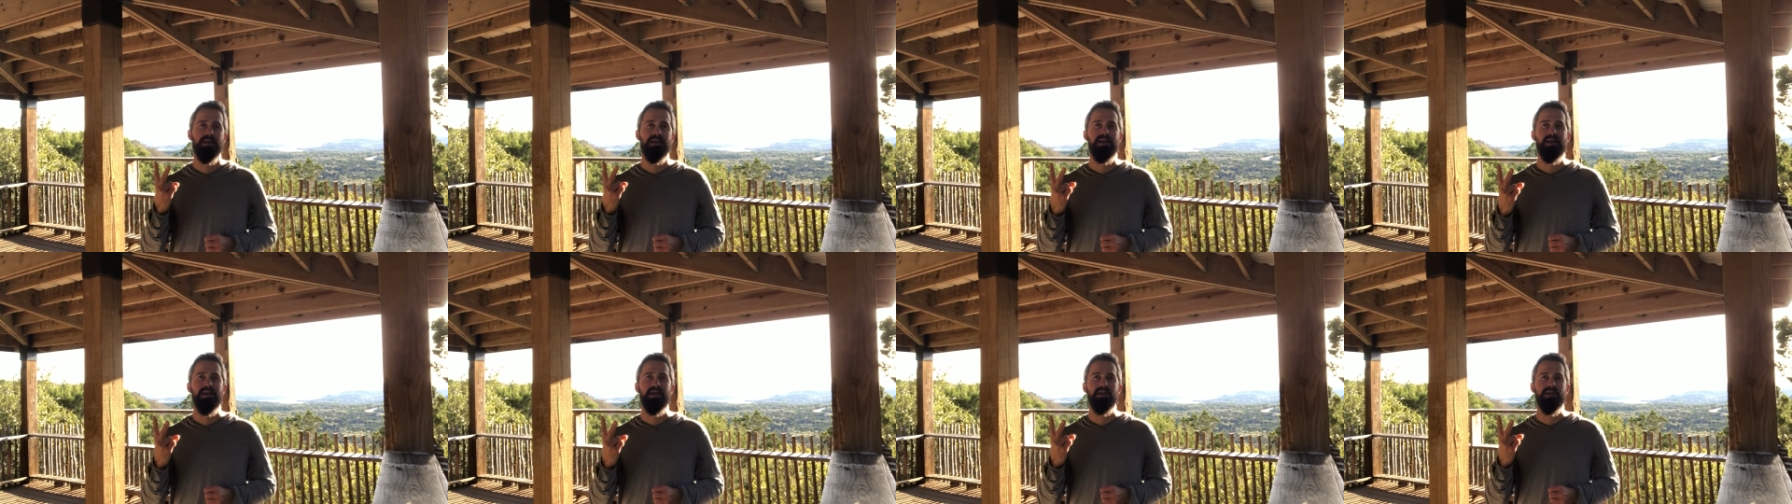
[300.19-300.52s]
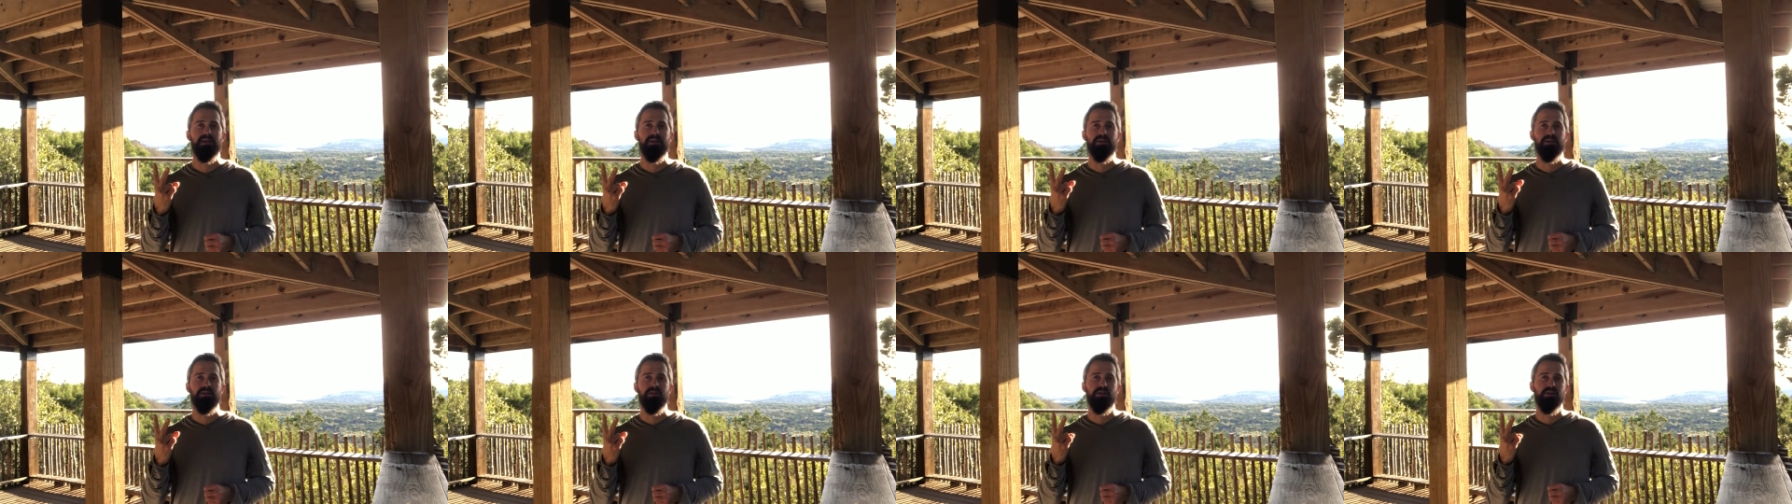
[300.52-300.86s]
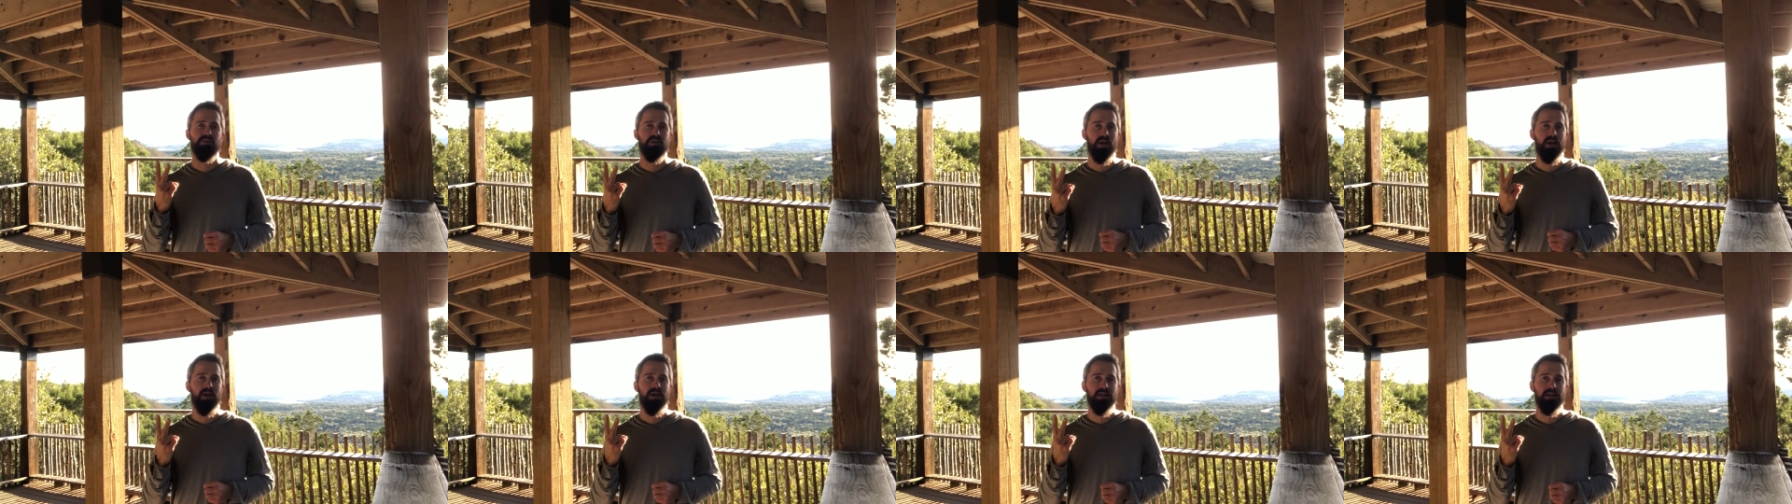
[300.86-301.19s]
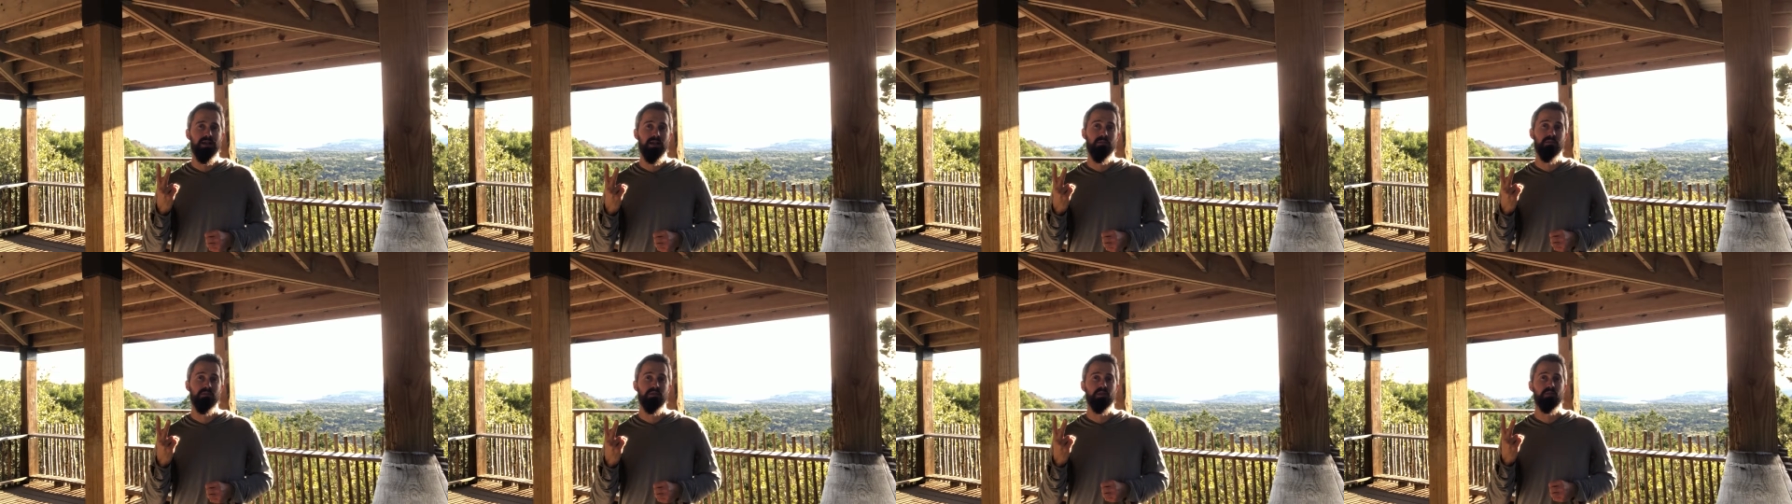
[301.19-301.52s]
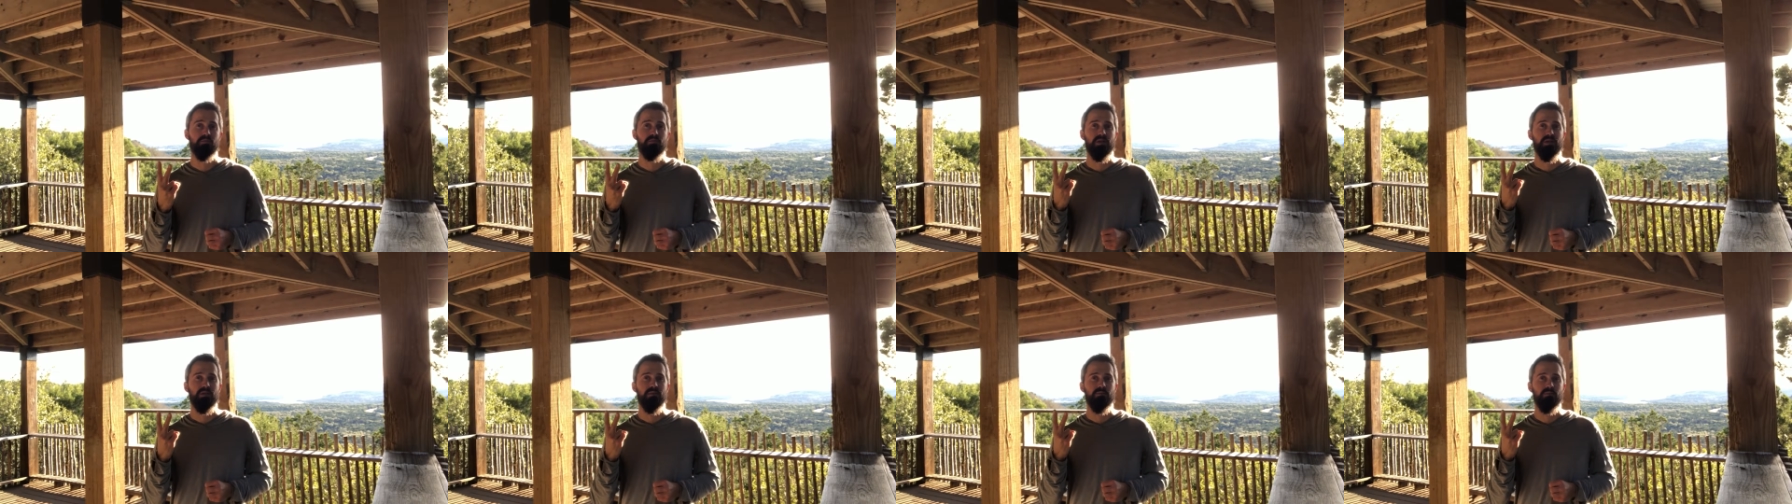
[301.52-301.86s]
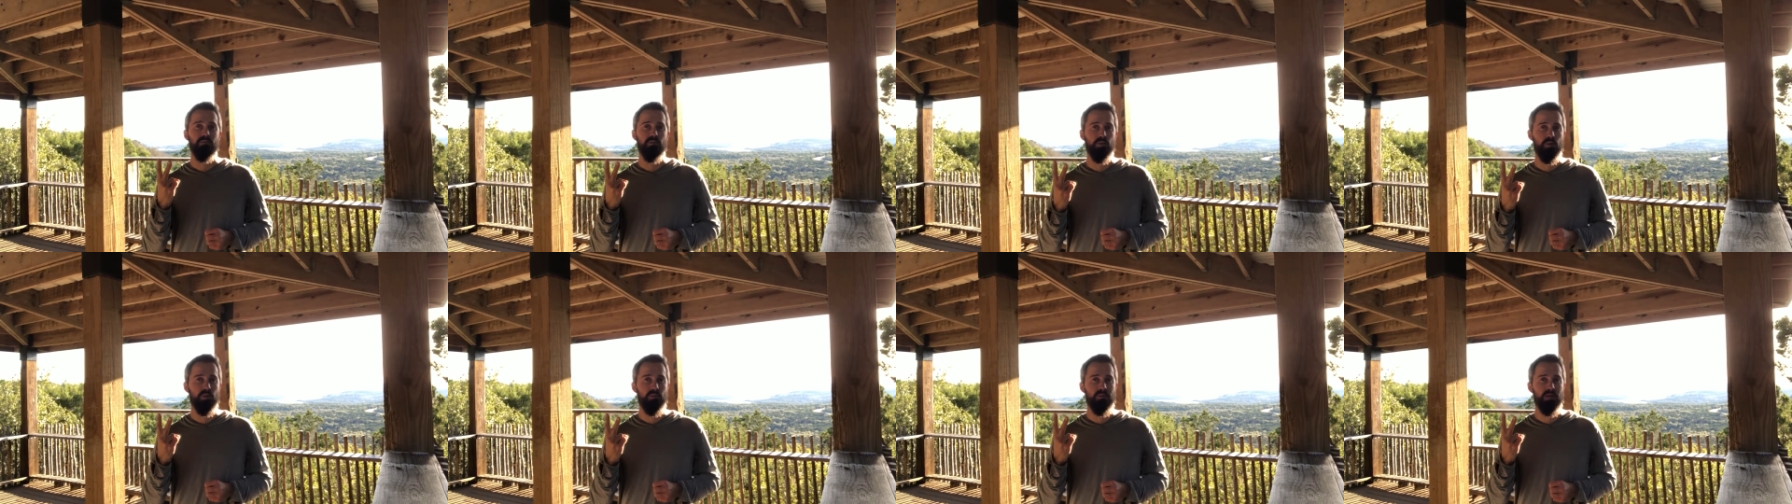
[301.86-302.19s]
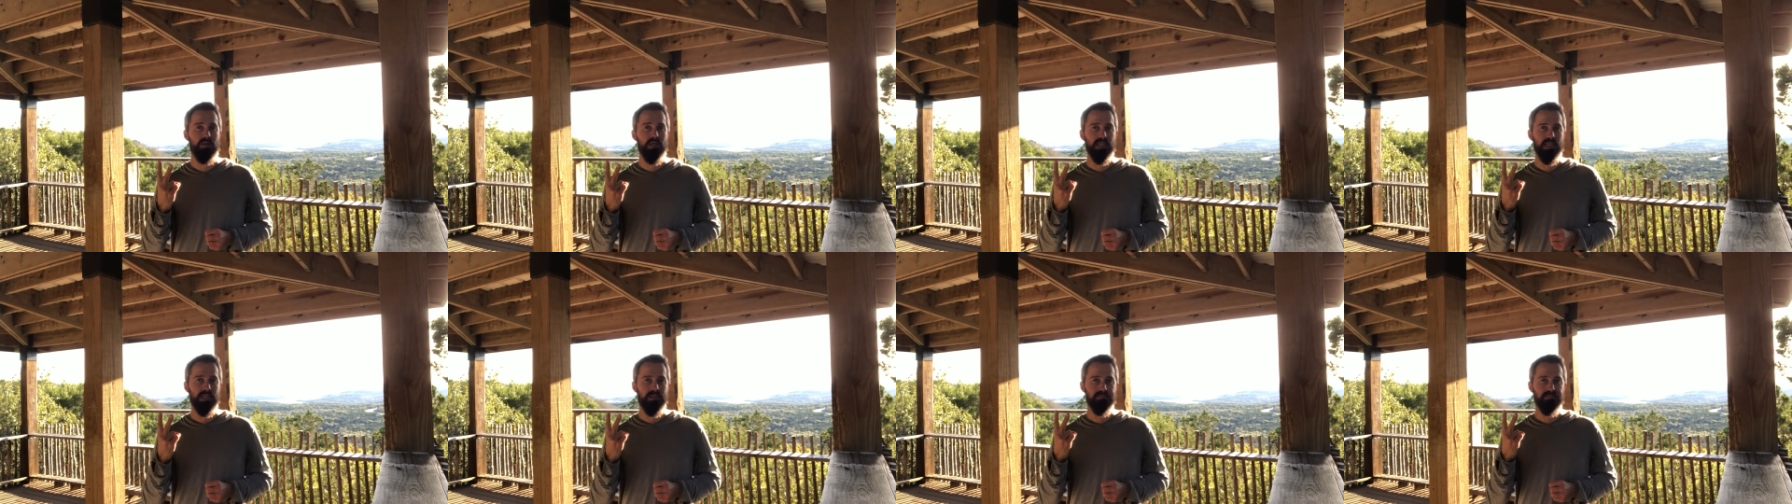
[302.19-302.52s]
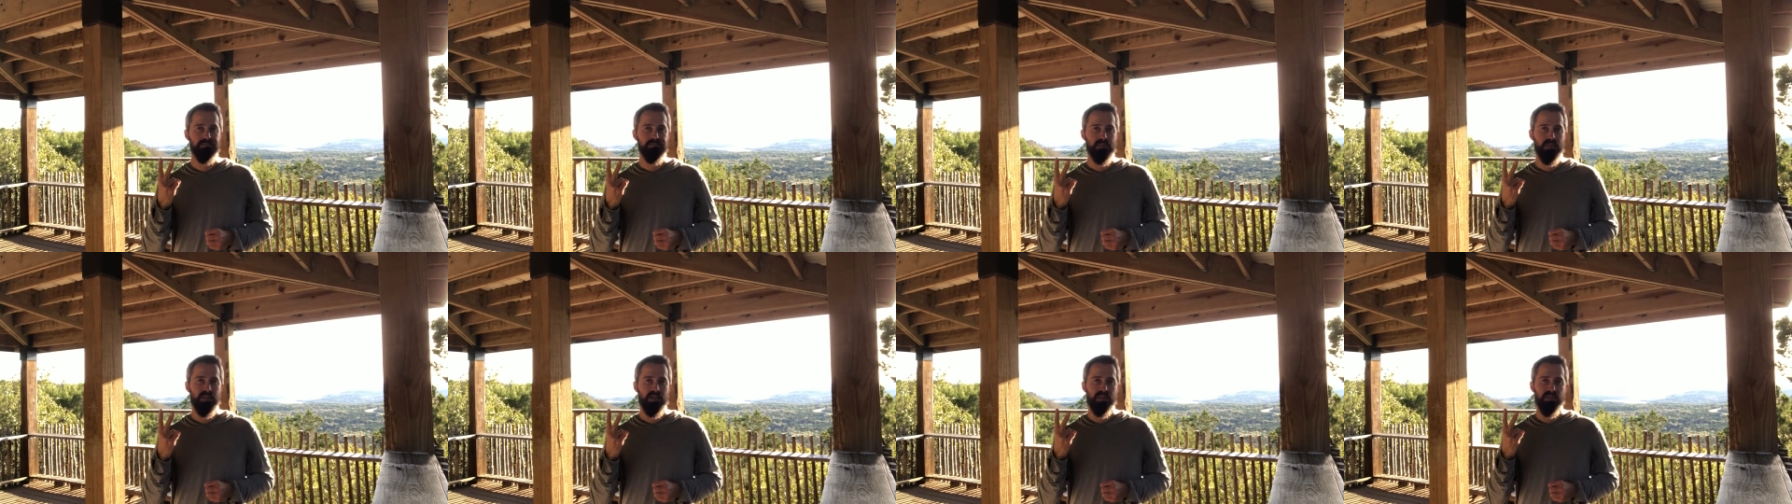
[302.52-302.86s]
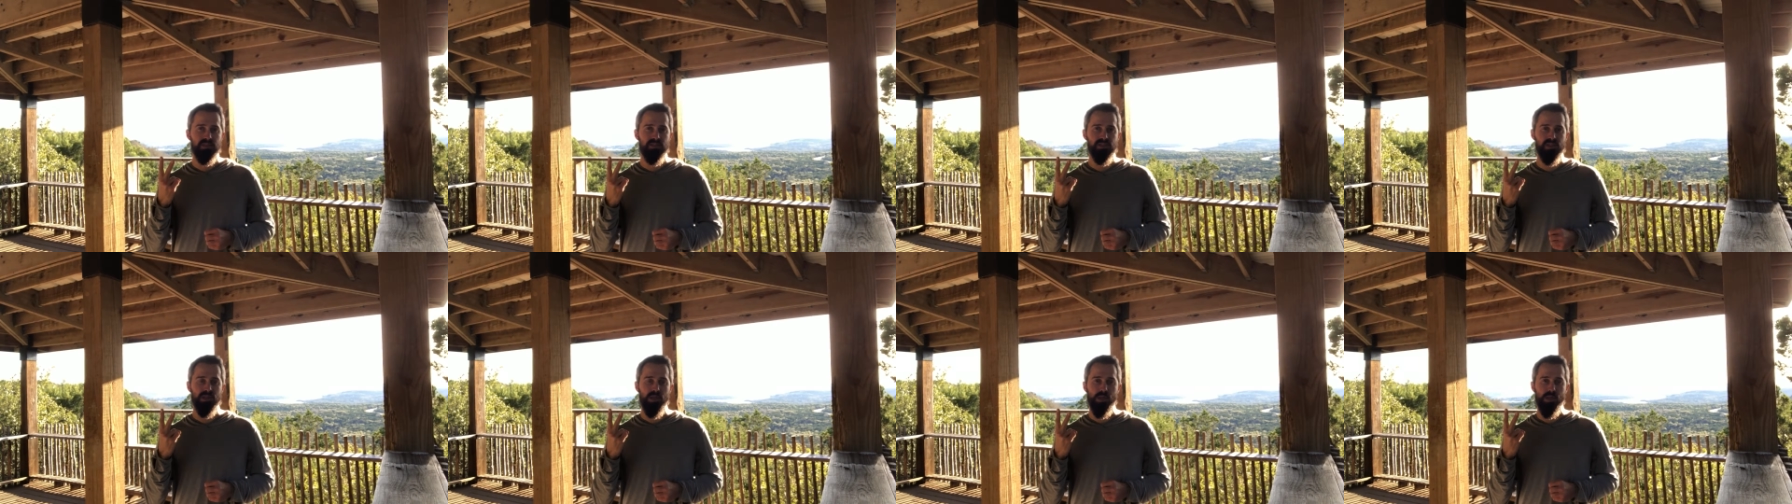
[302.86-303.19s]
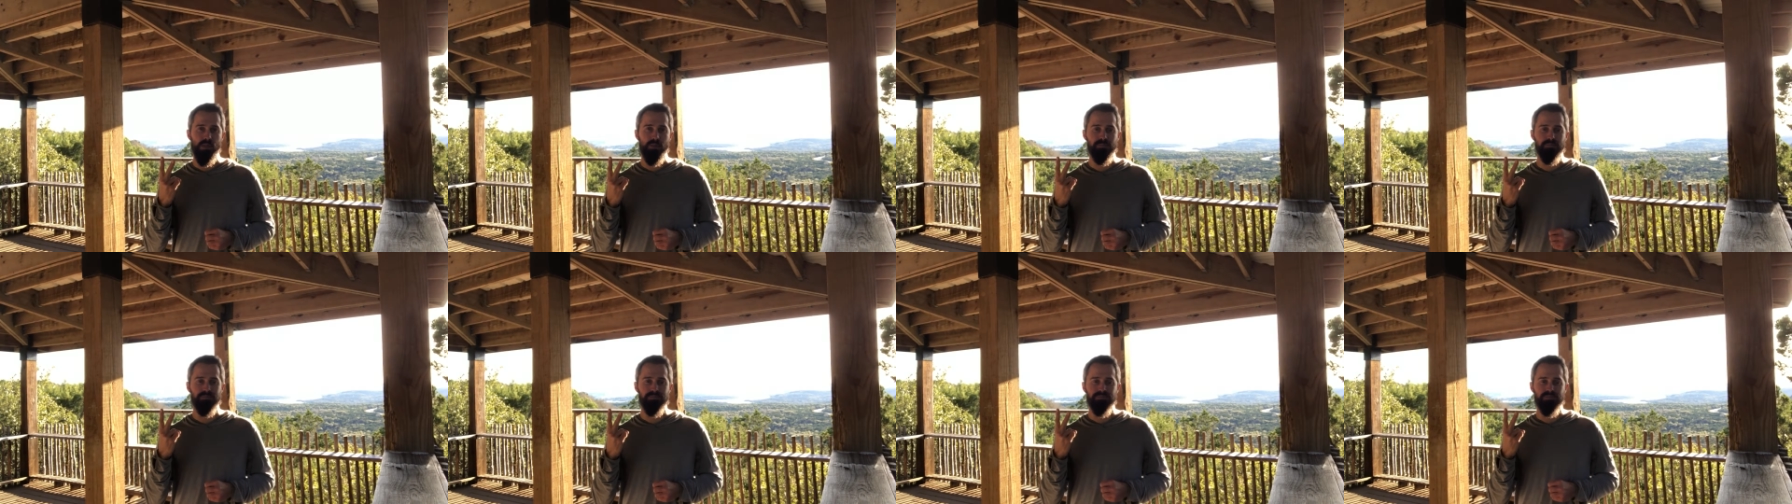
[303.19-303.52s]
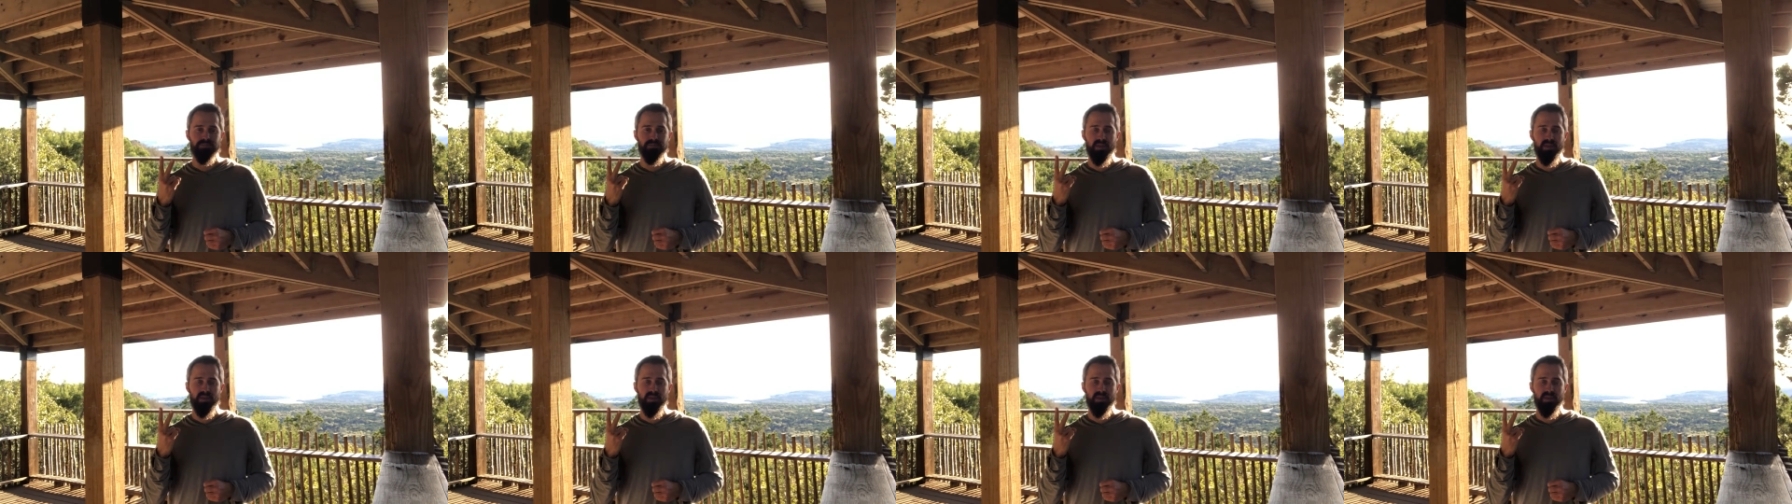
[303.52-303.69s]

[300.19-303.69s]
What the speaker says: and you're trying to get them to spend more money. So